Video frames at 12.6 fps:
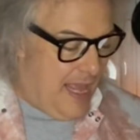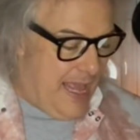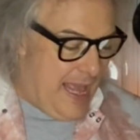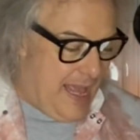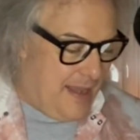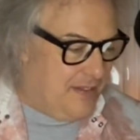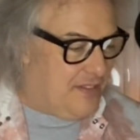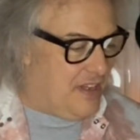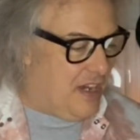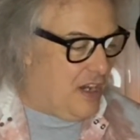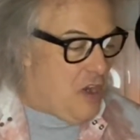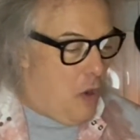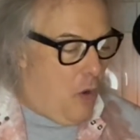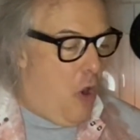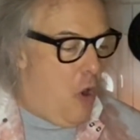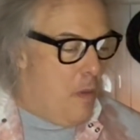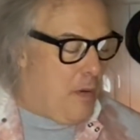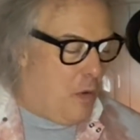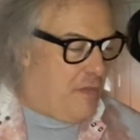And, uh,
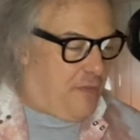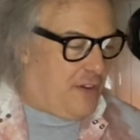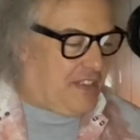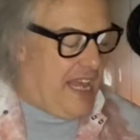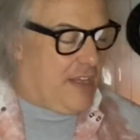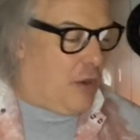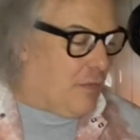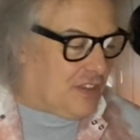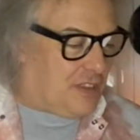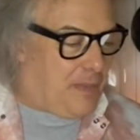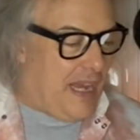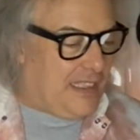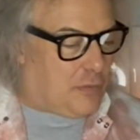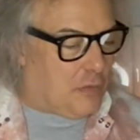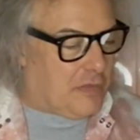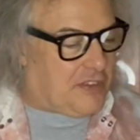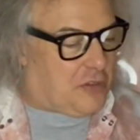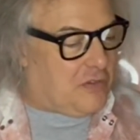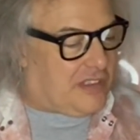oh, but if we take over space, we'll
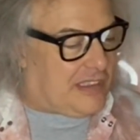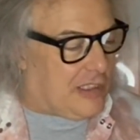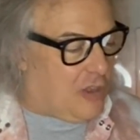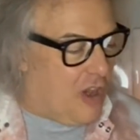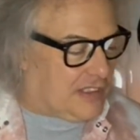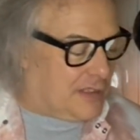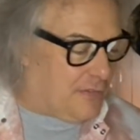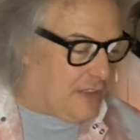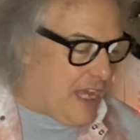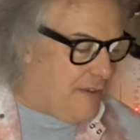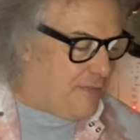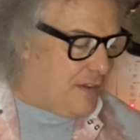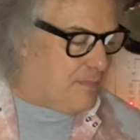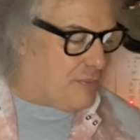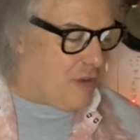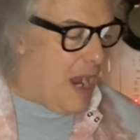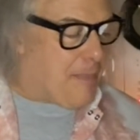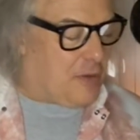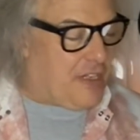reduce the loss of life and
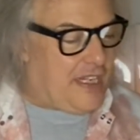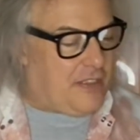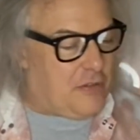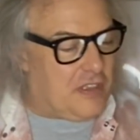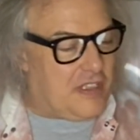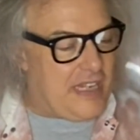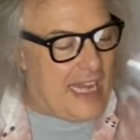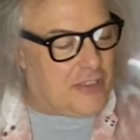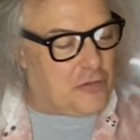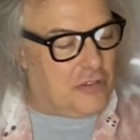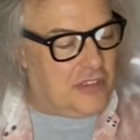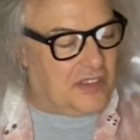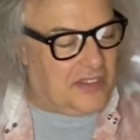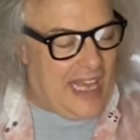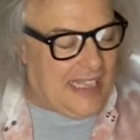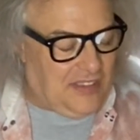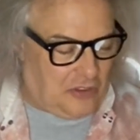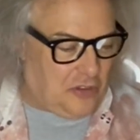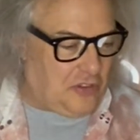property due to natural
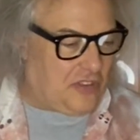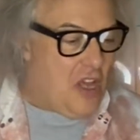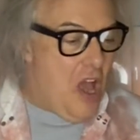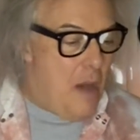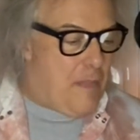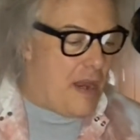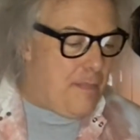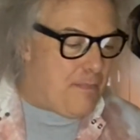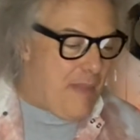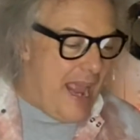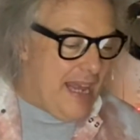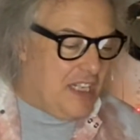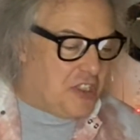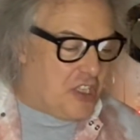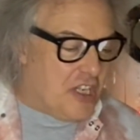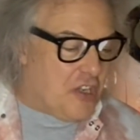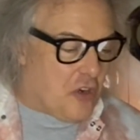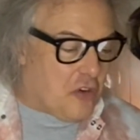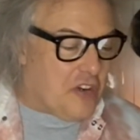disasters by
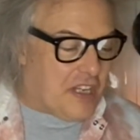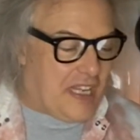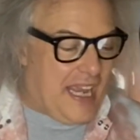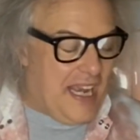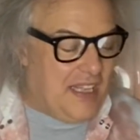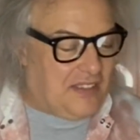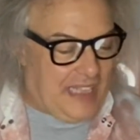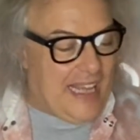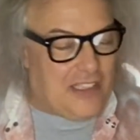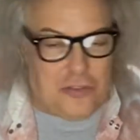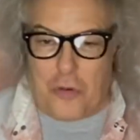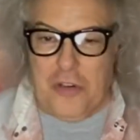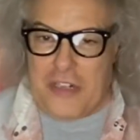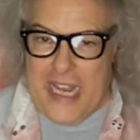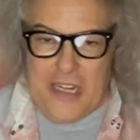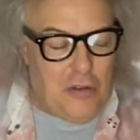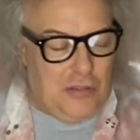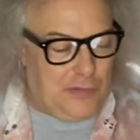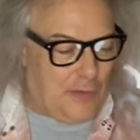managing hurricanes and
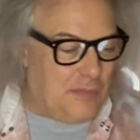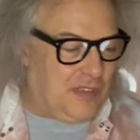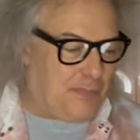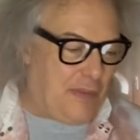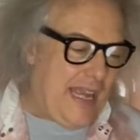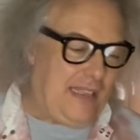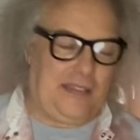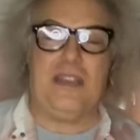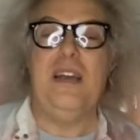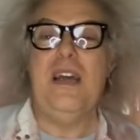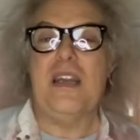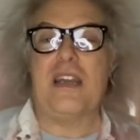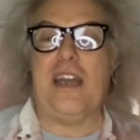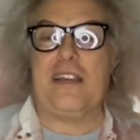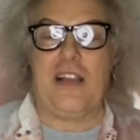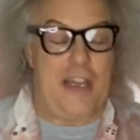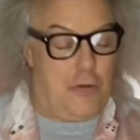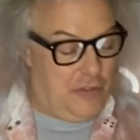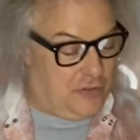tornadoes from space kind of
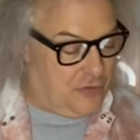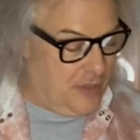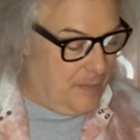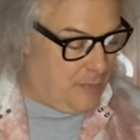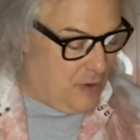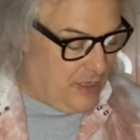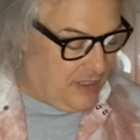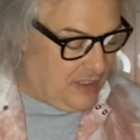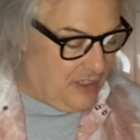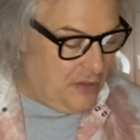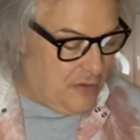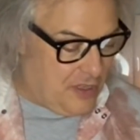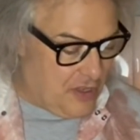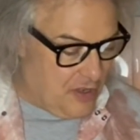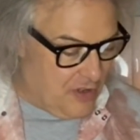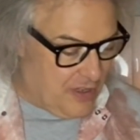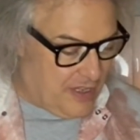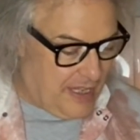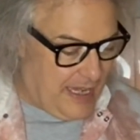like when Trump wanted to nuke a
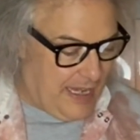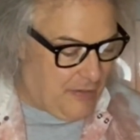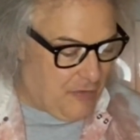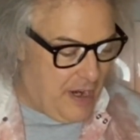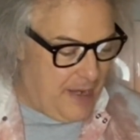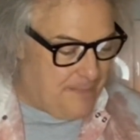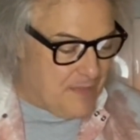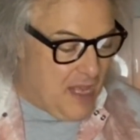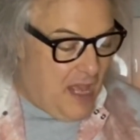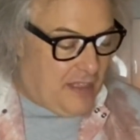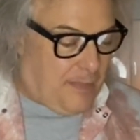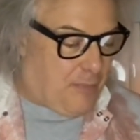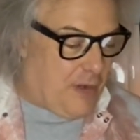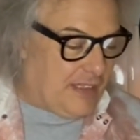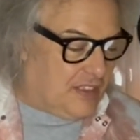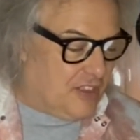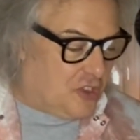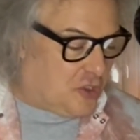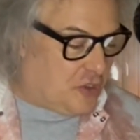hurricane, right? The
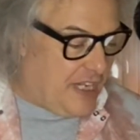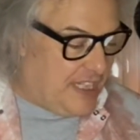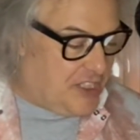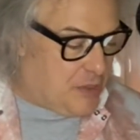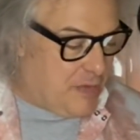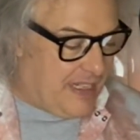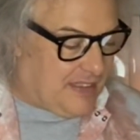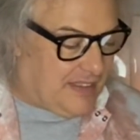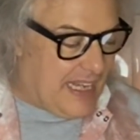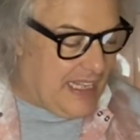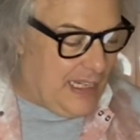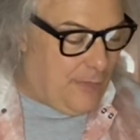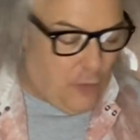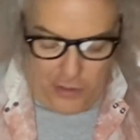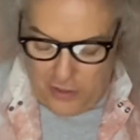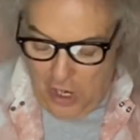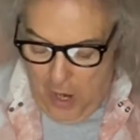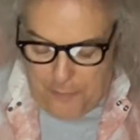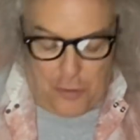president should issue an executive
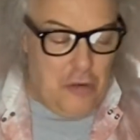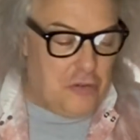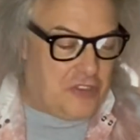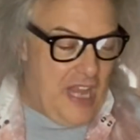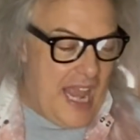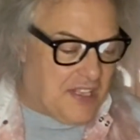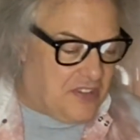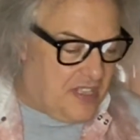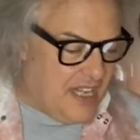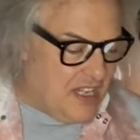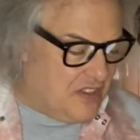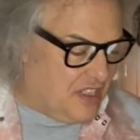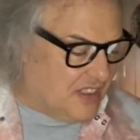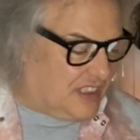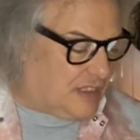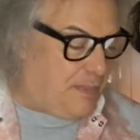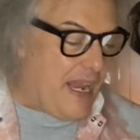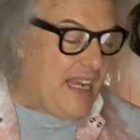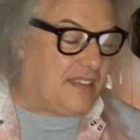order protecting the
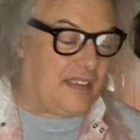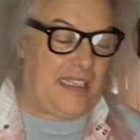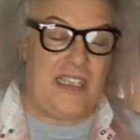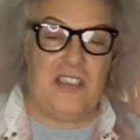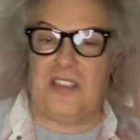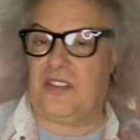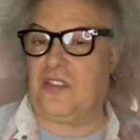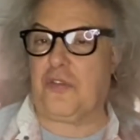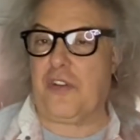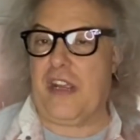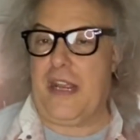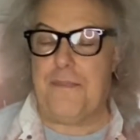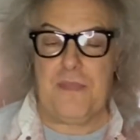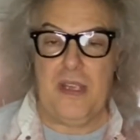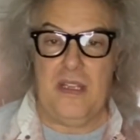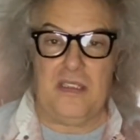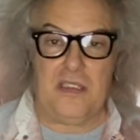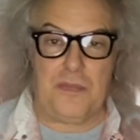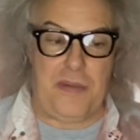space industry
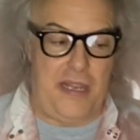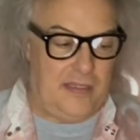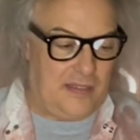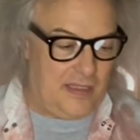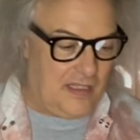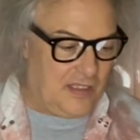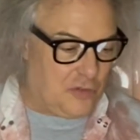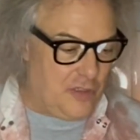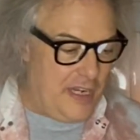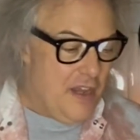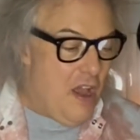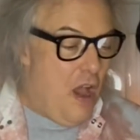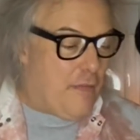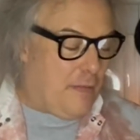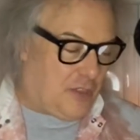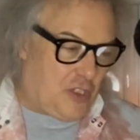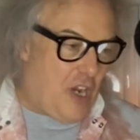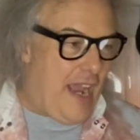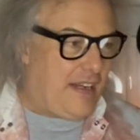space industry from
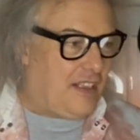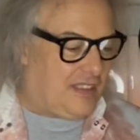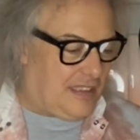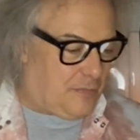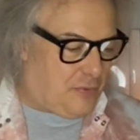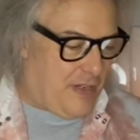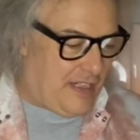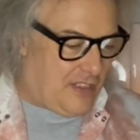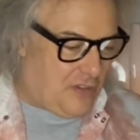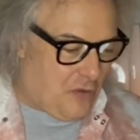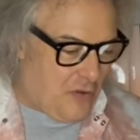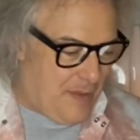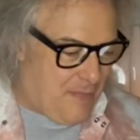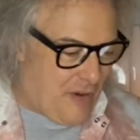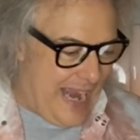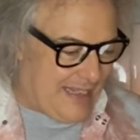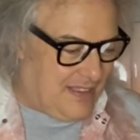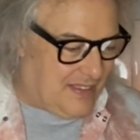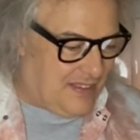China's predatory
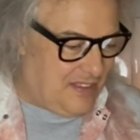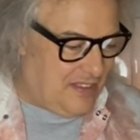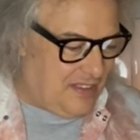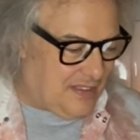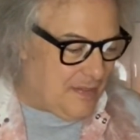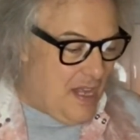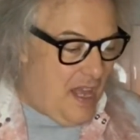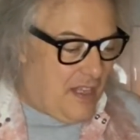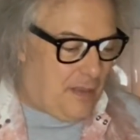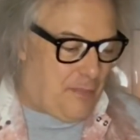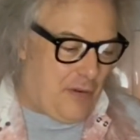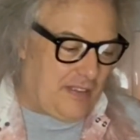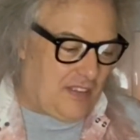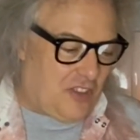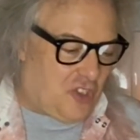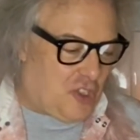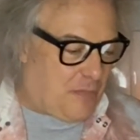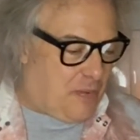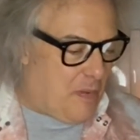practices. The president
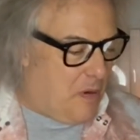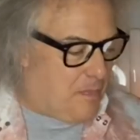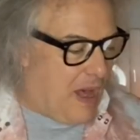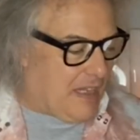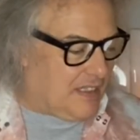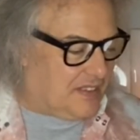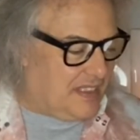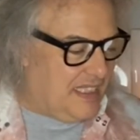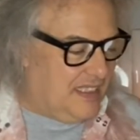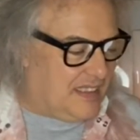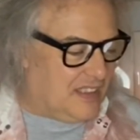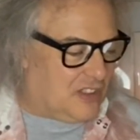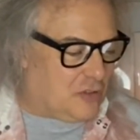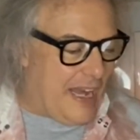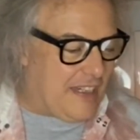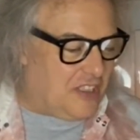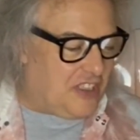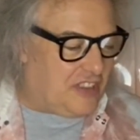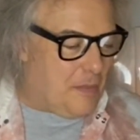should promote policies and
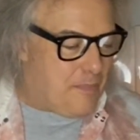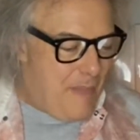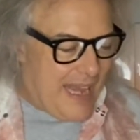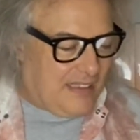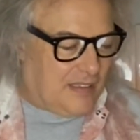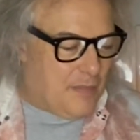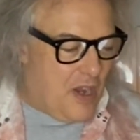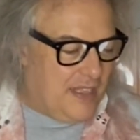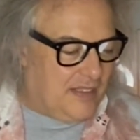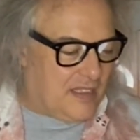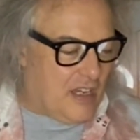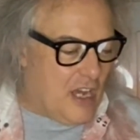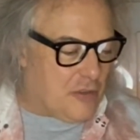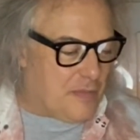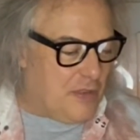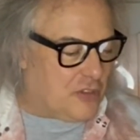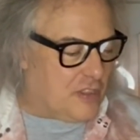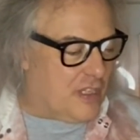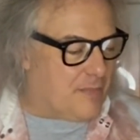strategies to maximize the
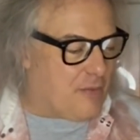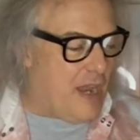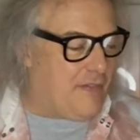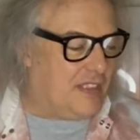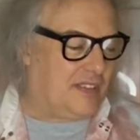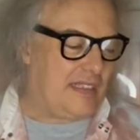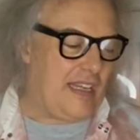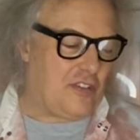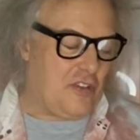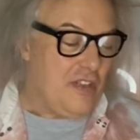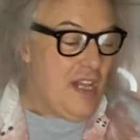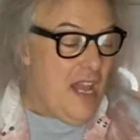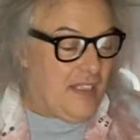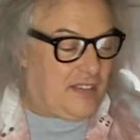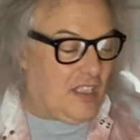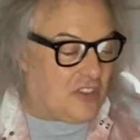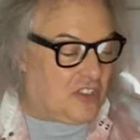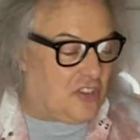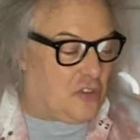contribution of the private sector,
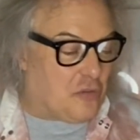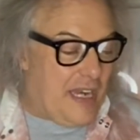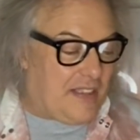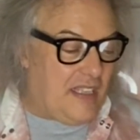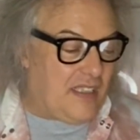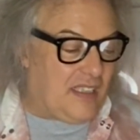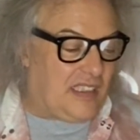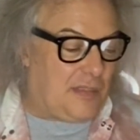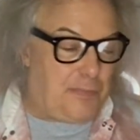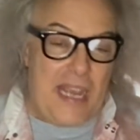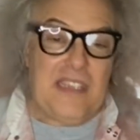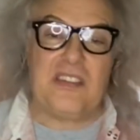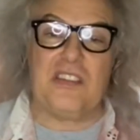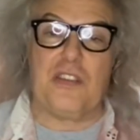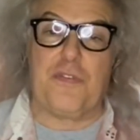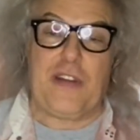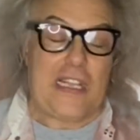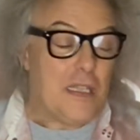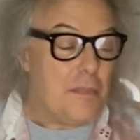such as directing the Space
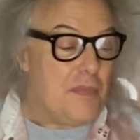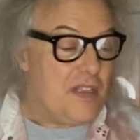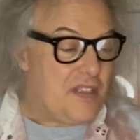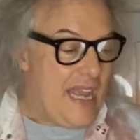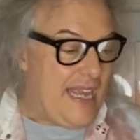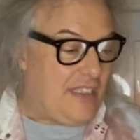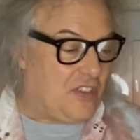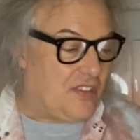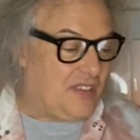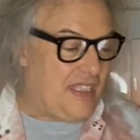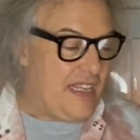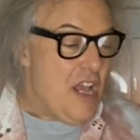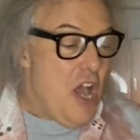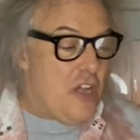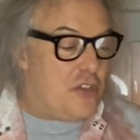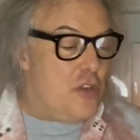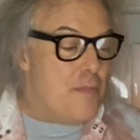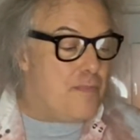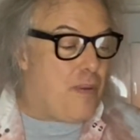Development Agency
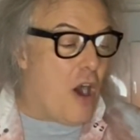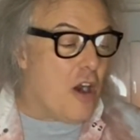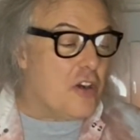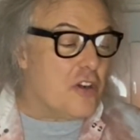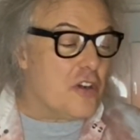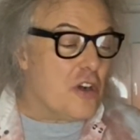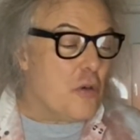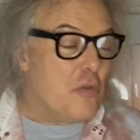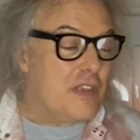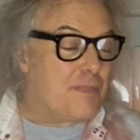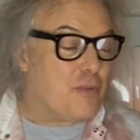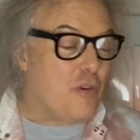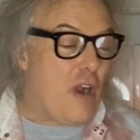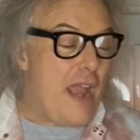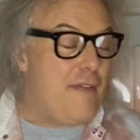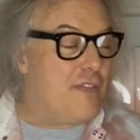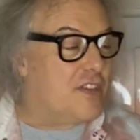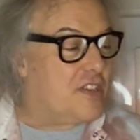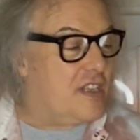to partner with
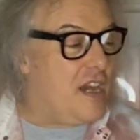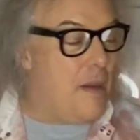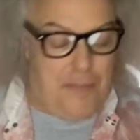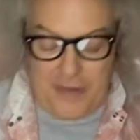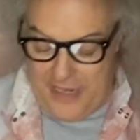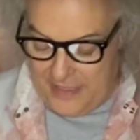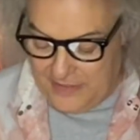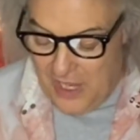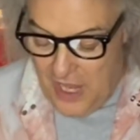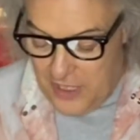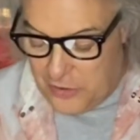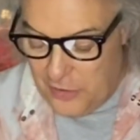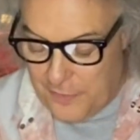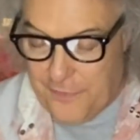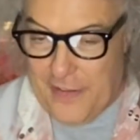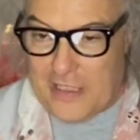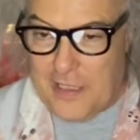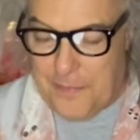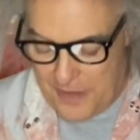private companies to
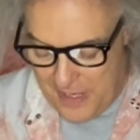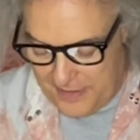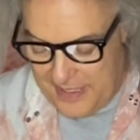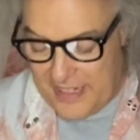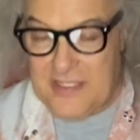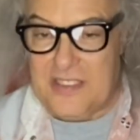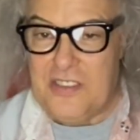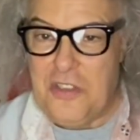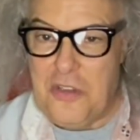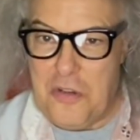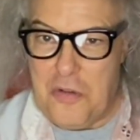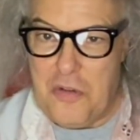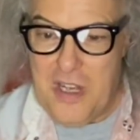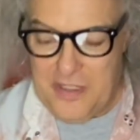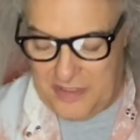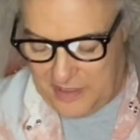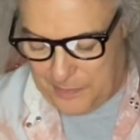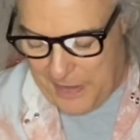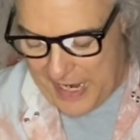develop these new
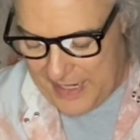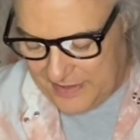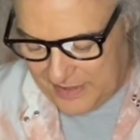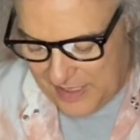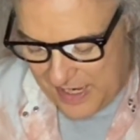space